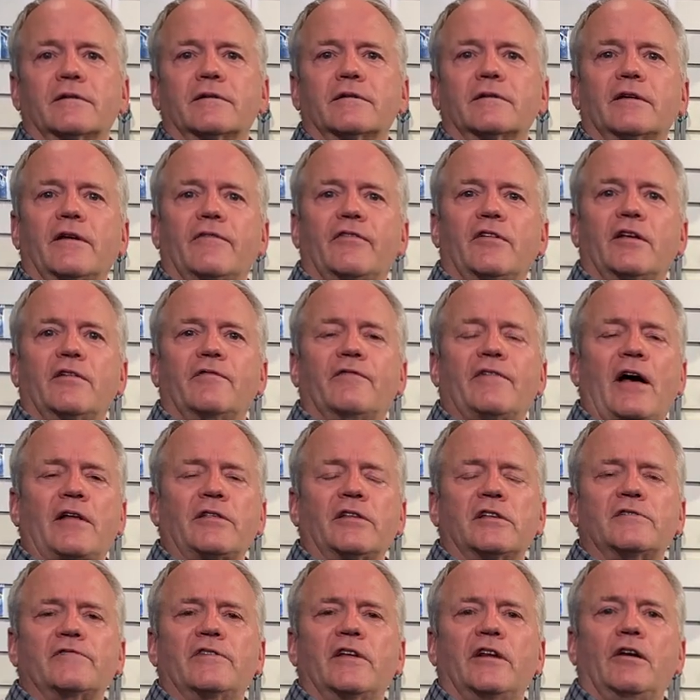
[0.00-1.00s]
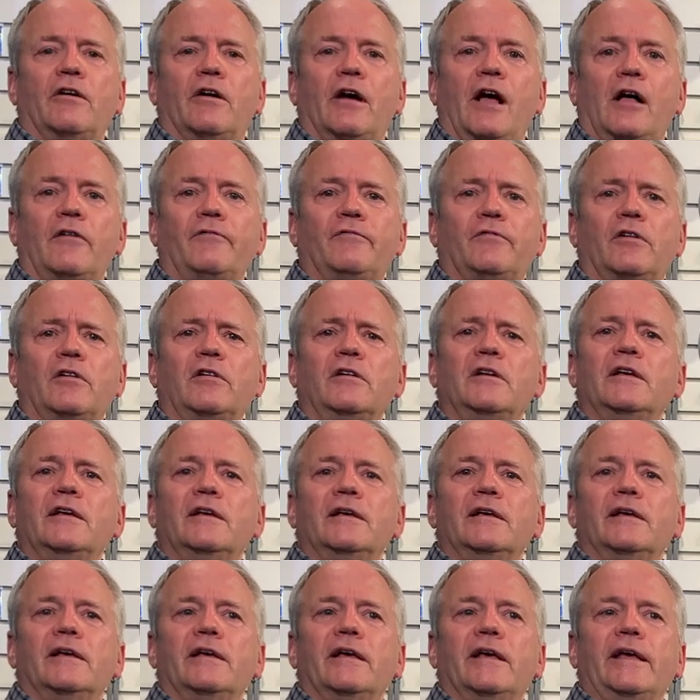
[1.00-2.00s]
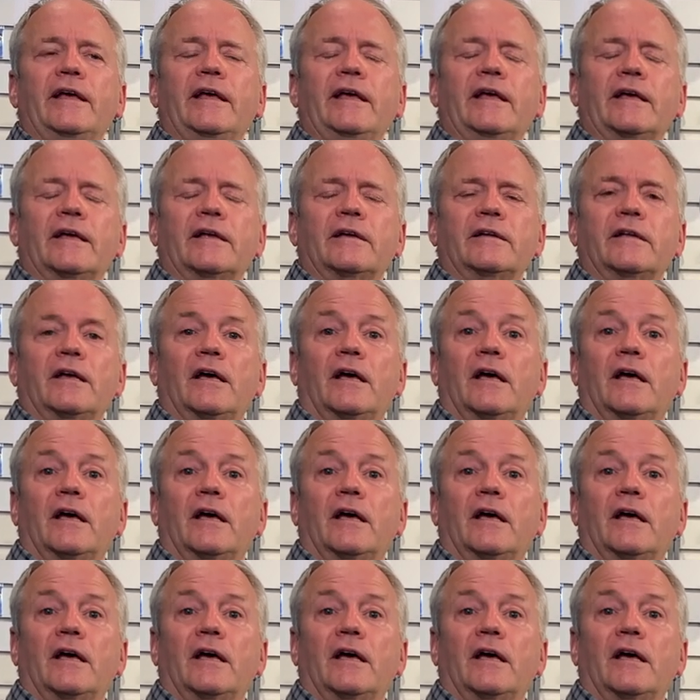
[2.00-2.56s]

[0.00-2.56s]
if you found this video helpful. And